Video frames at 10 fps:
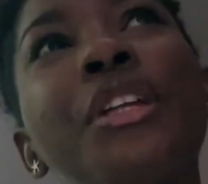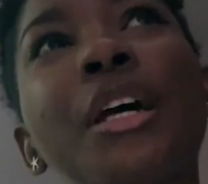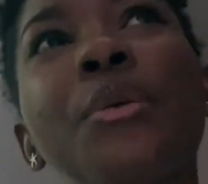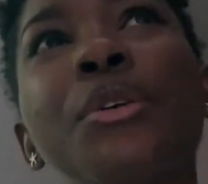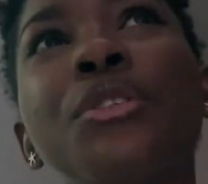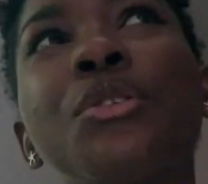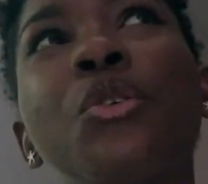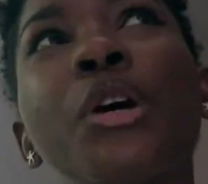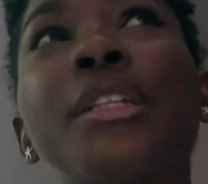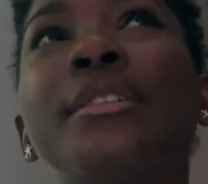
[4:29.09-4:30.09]
that was
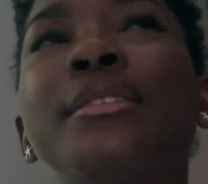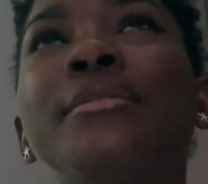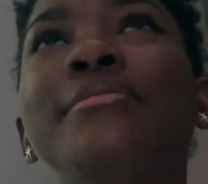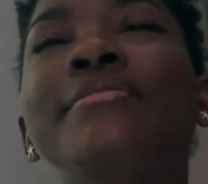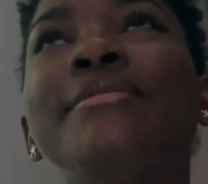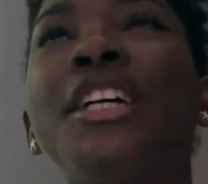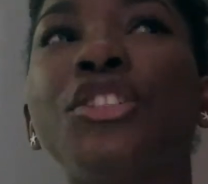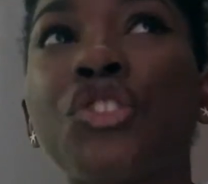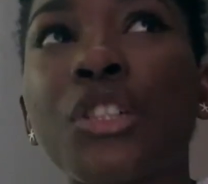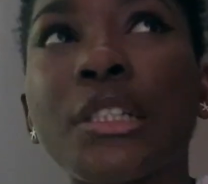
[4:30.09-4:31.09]
quite
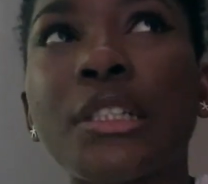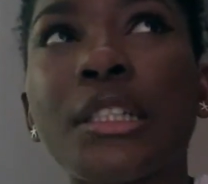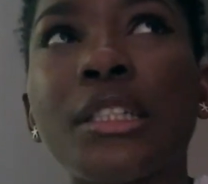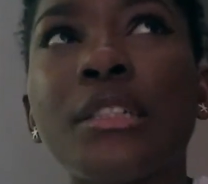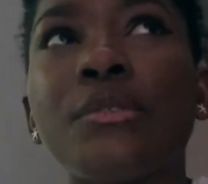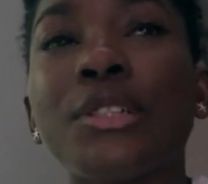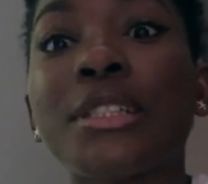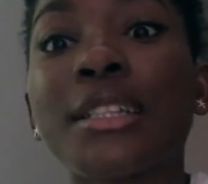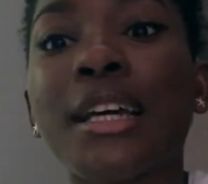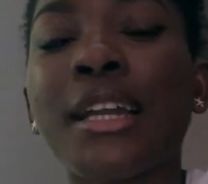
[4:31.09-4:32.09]
interesting
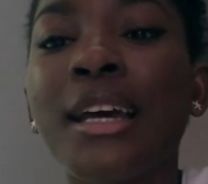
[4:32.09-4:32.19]
was that